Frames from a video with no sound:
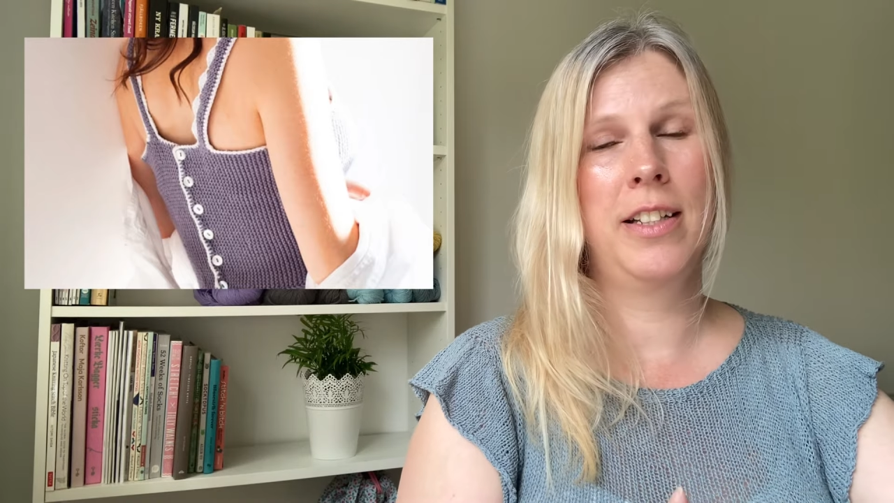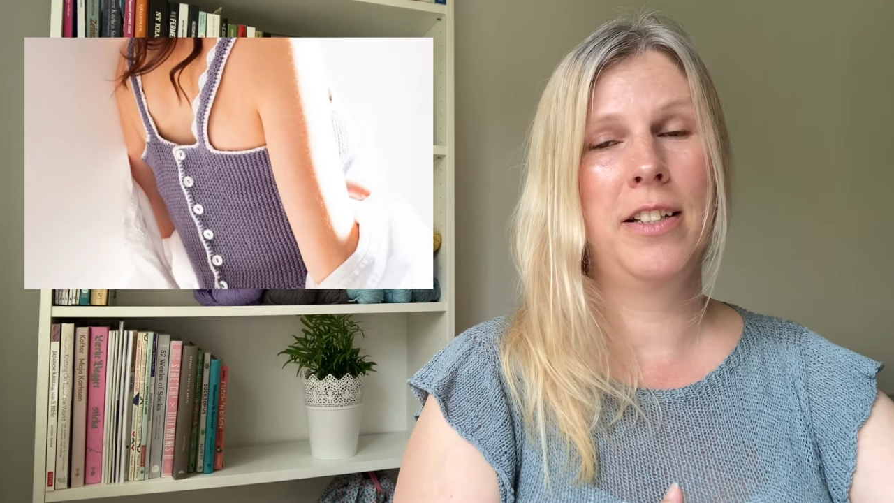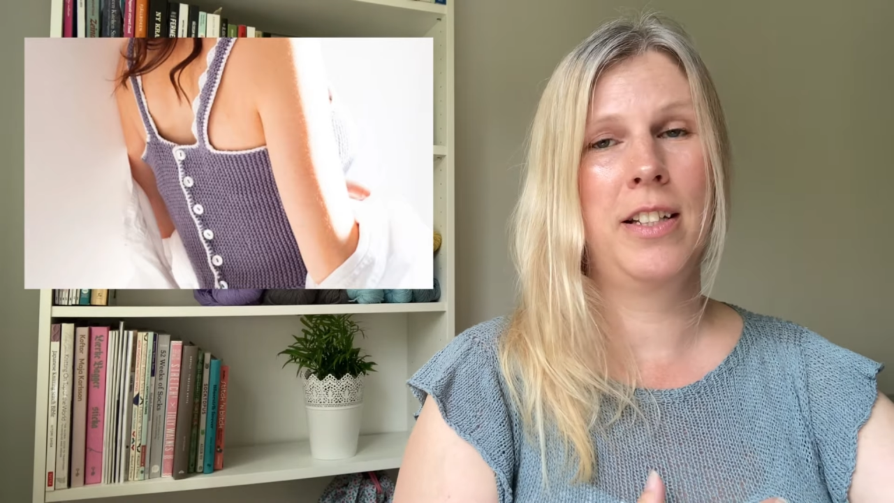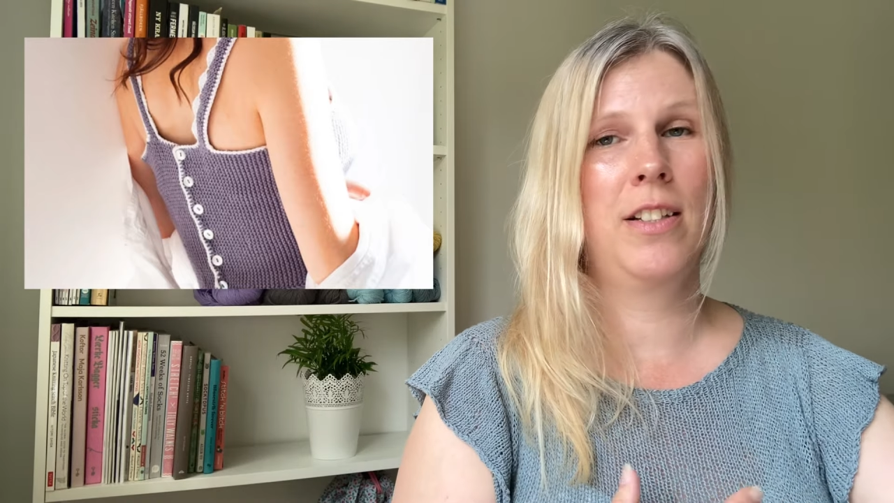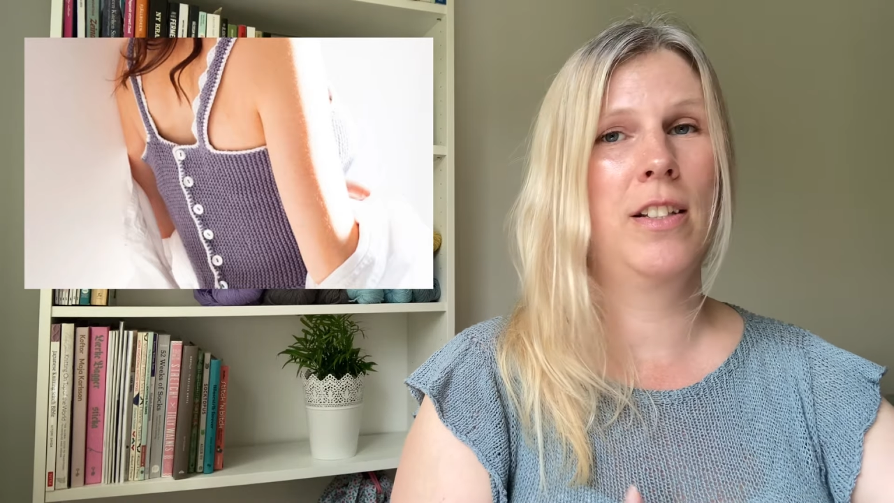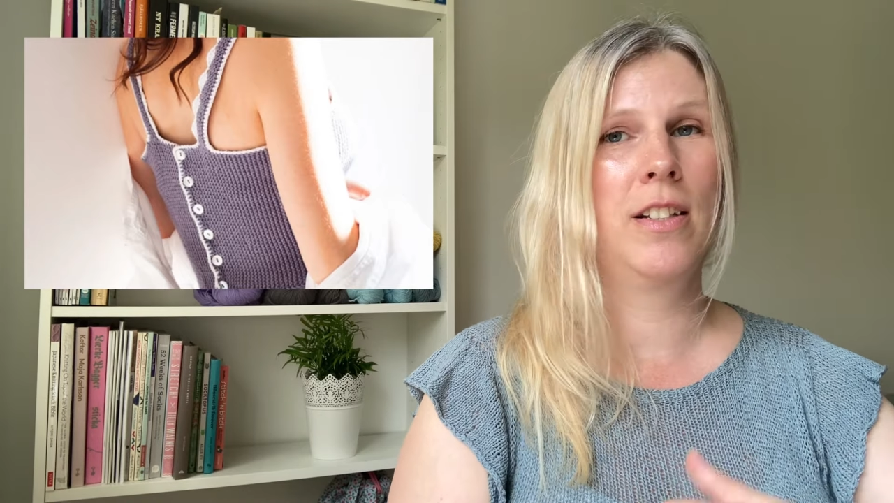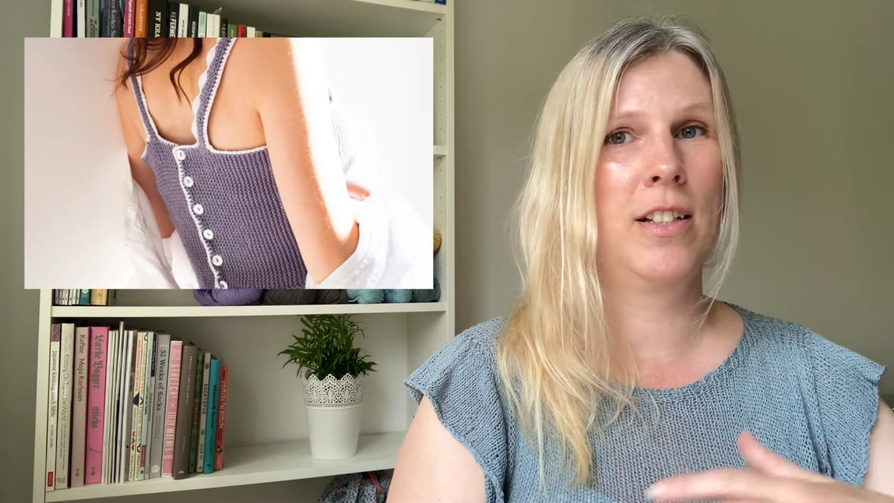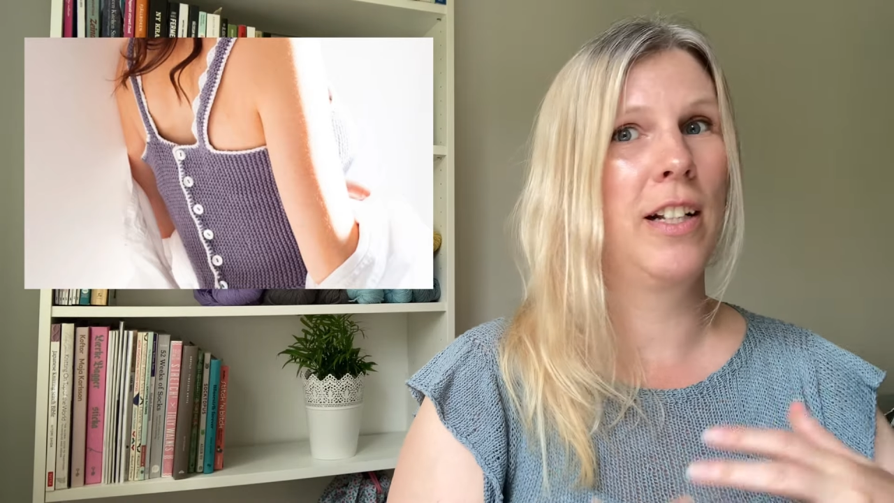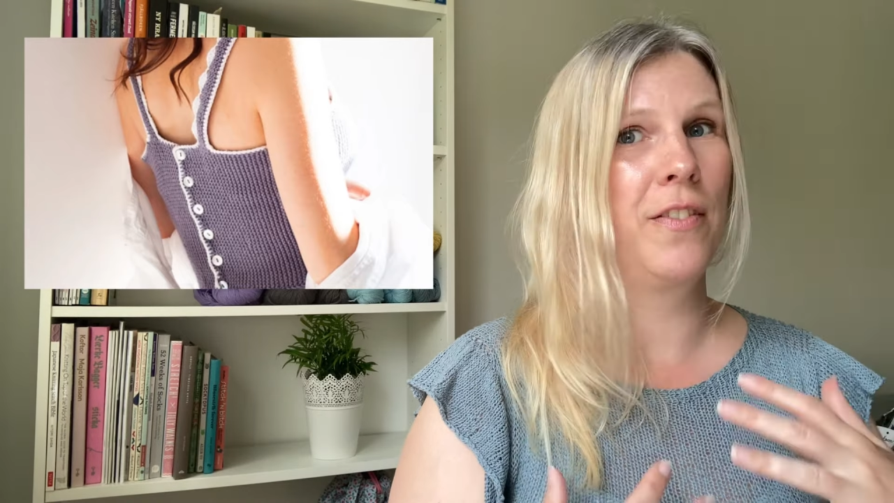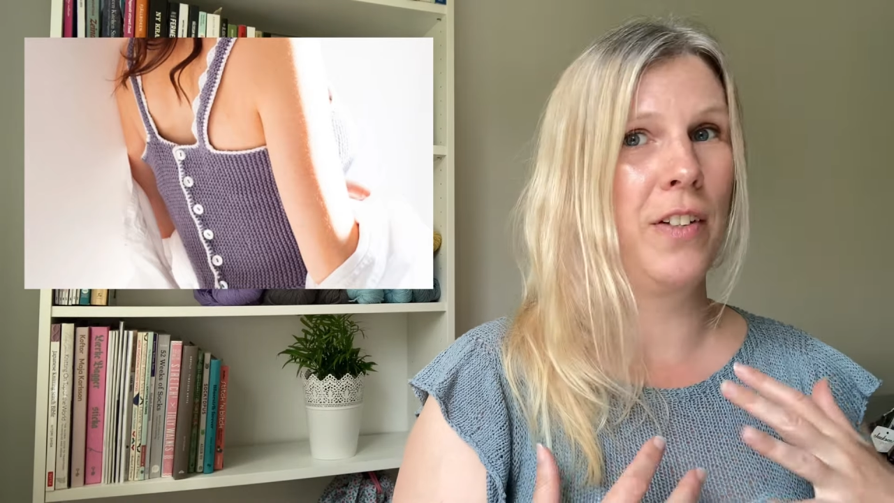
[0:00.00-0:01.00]
this is
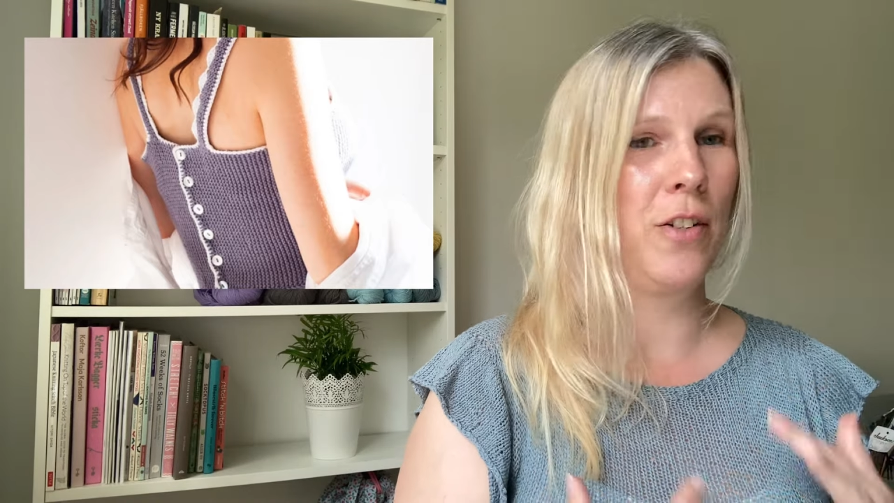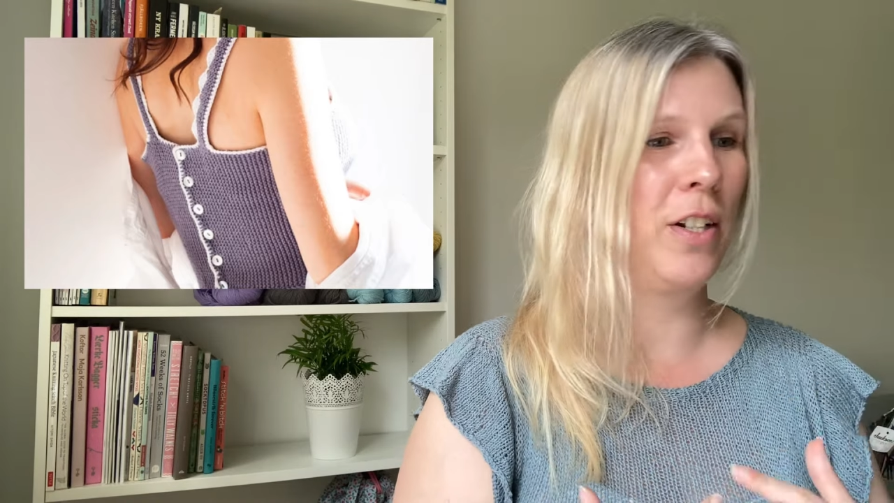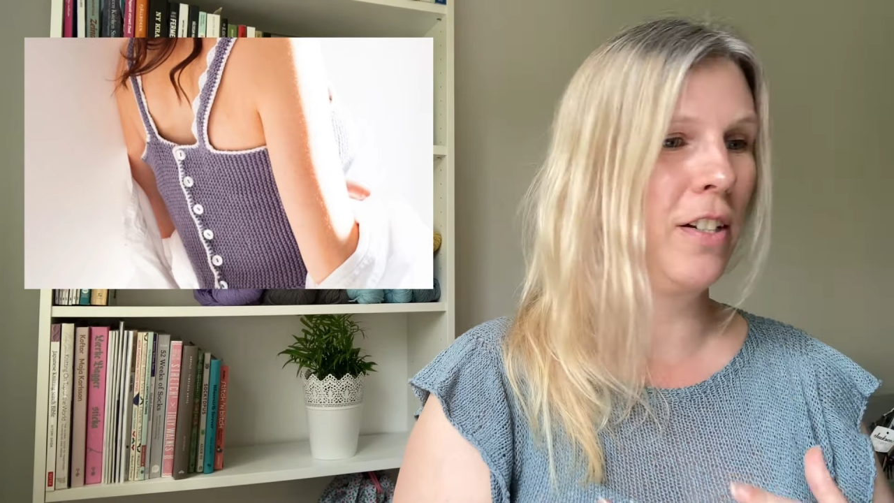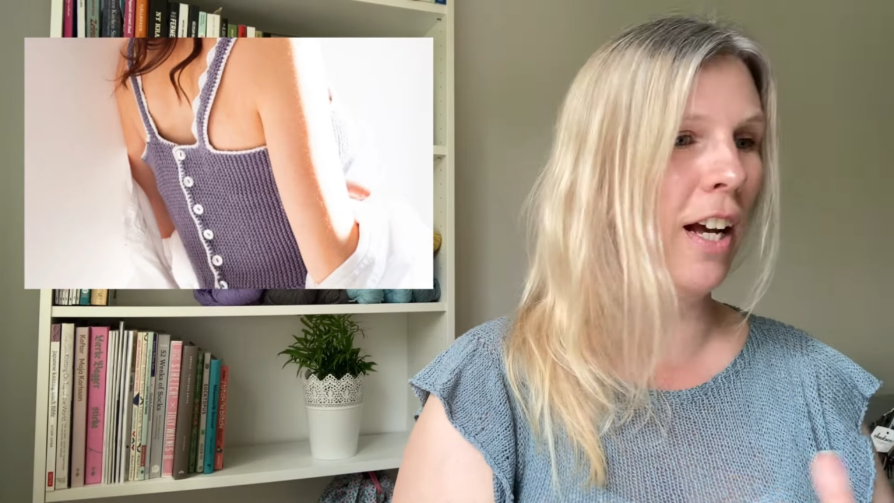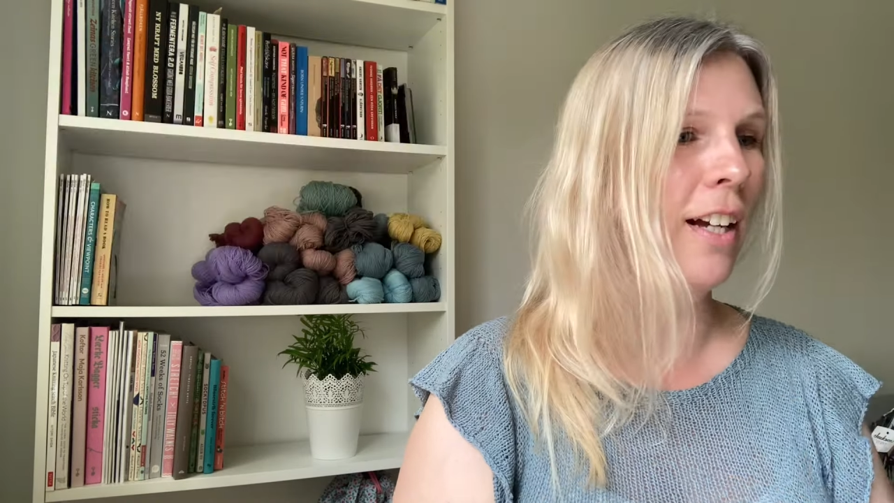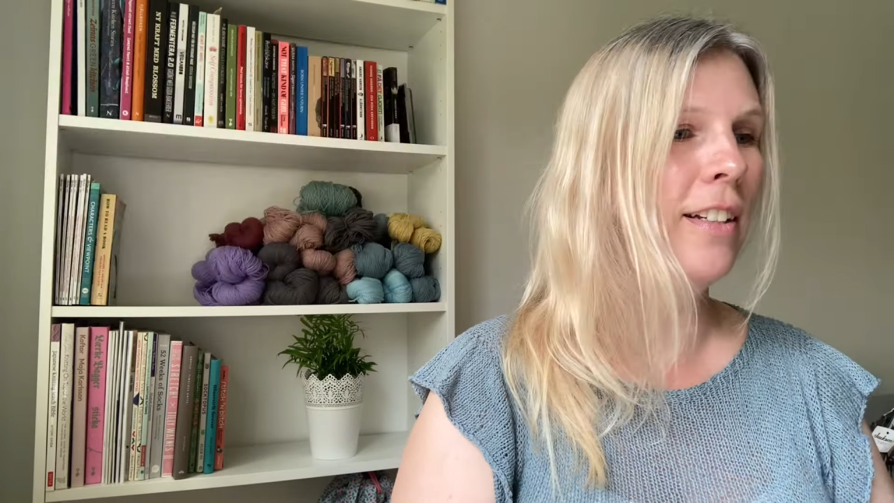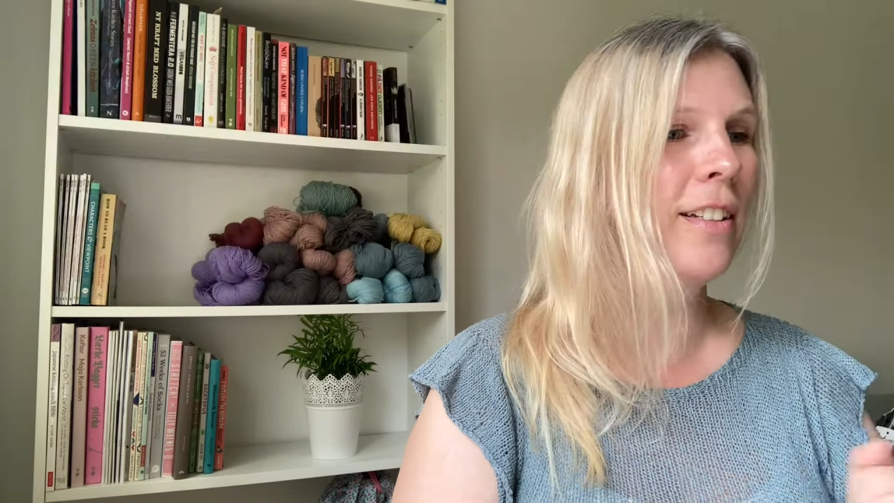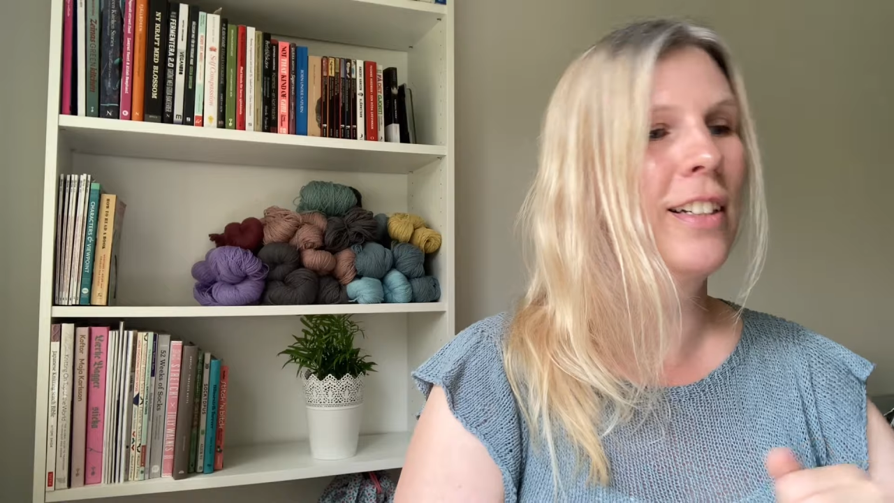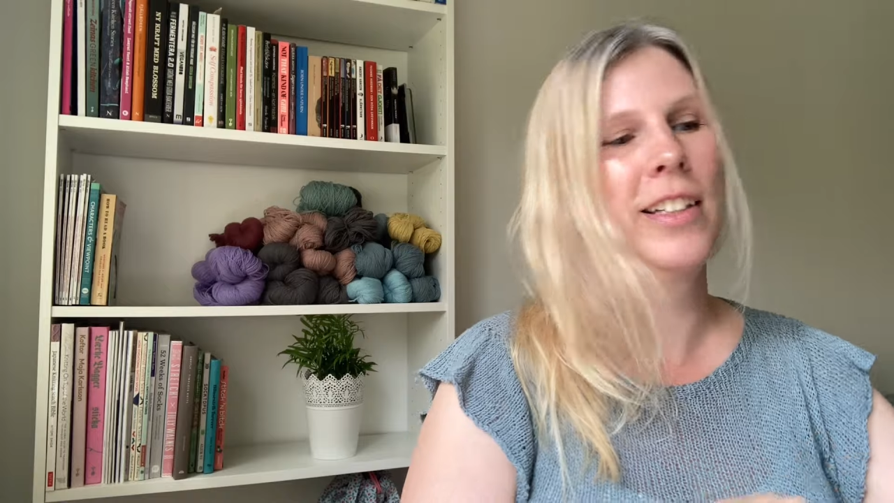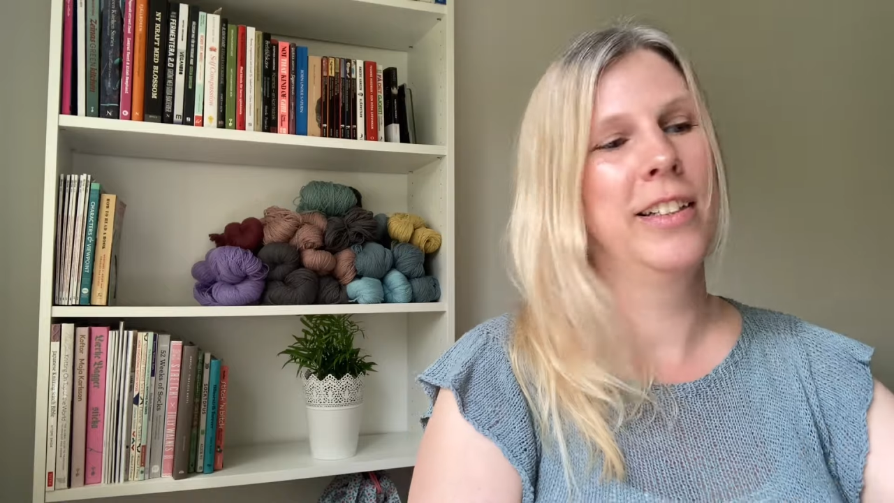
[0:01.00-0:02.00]
like very tight,